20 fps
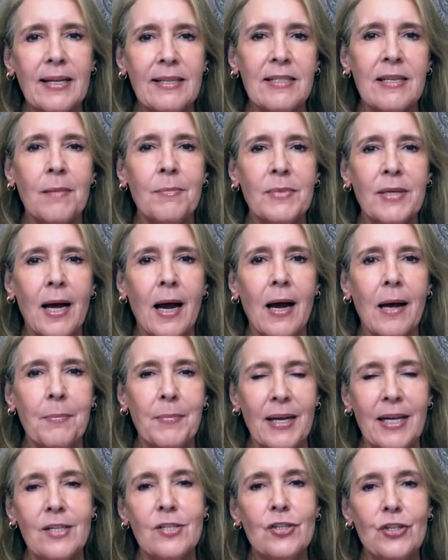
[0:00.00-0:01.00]
sometime
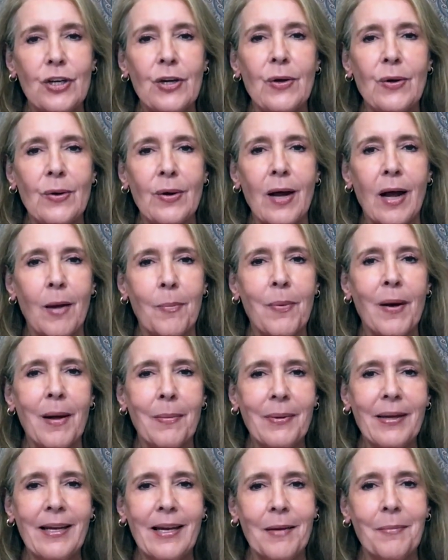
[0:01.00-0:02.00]
in June, I'll
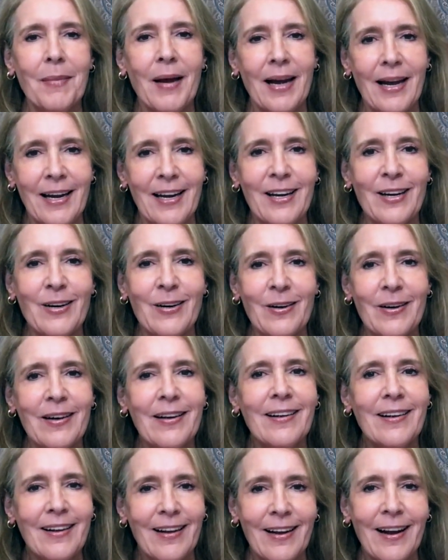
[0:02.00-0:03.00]
probably get my hair
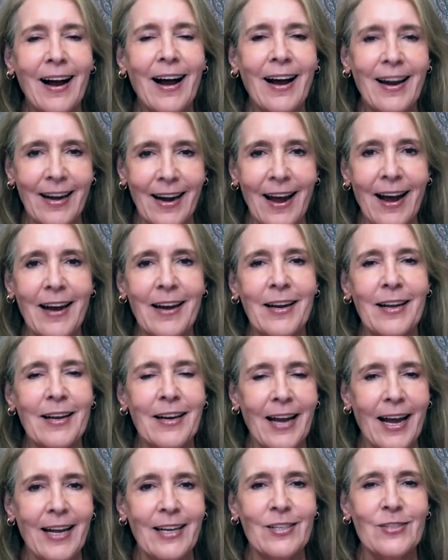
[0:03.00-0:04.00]

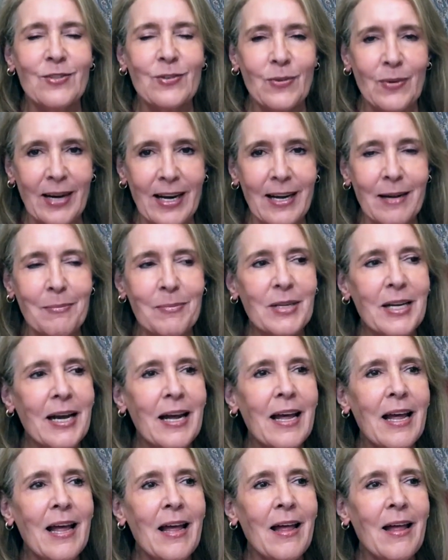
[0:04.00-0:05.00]
highlighted and trimmed.
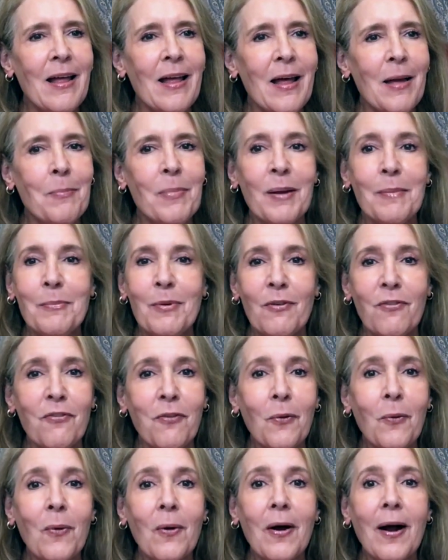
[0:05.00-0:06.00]
But
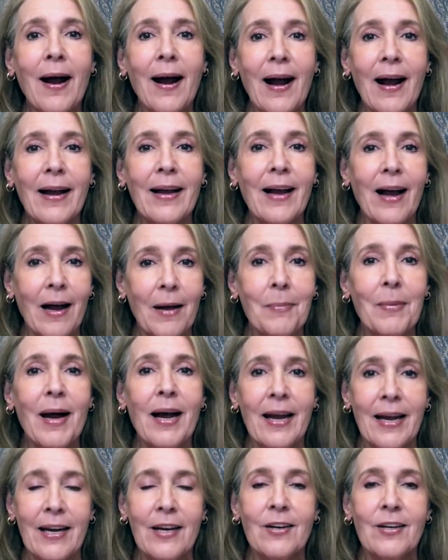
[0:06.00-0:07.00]
before I got my
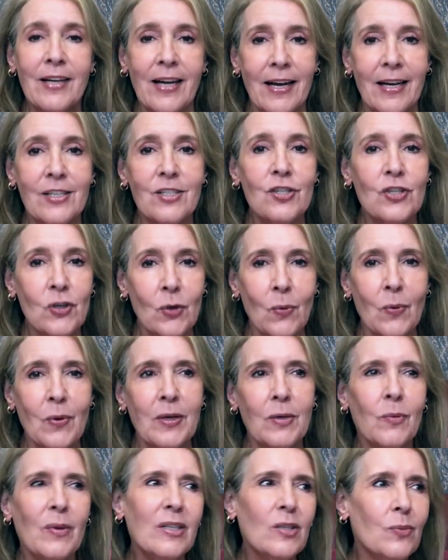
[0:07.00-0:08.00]
hair cut
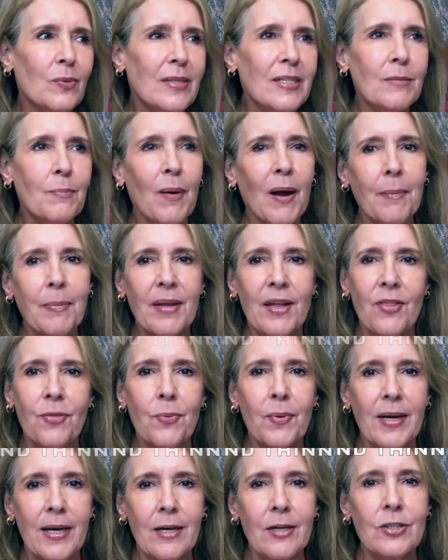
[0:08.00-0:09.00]
short, which was probably
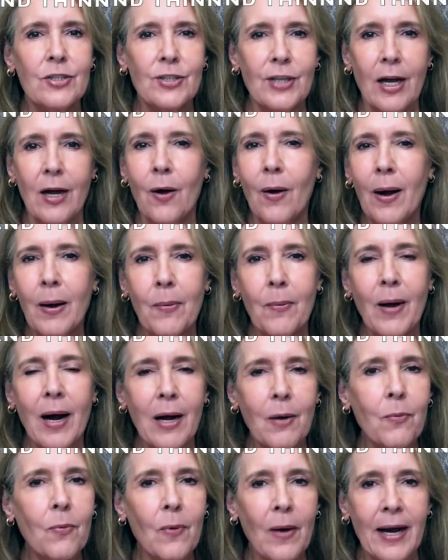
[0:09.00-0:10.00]
three years ago, I,
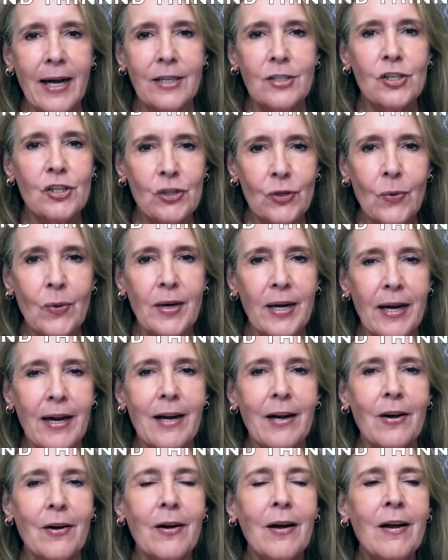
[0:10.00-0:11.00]
I had short
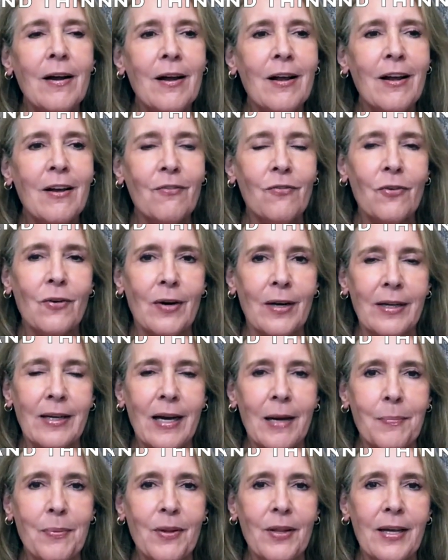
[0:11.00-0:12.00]
hair for a
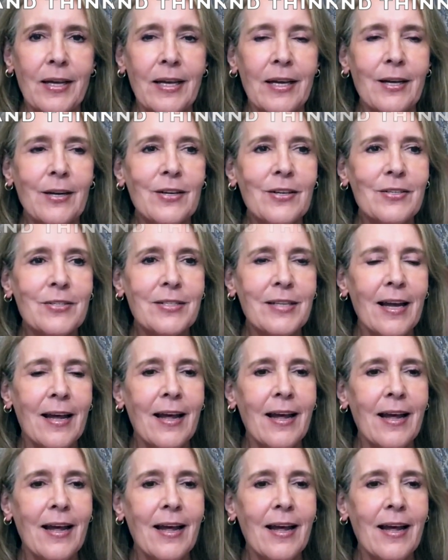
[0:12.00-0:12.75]
couple of years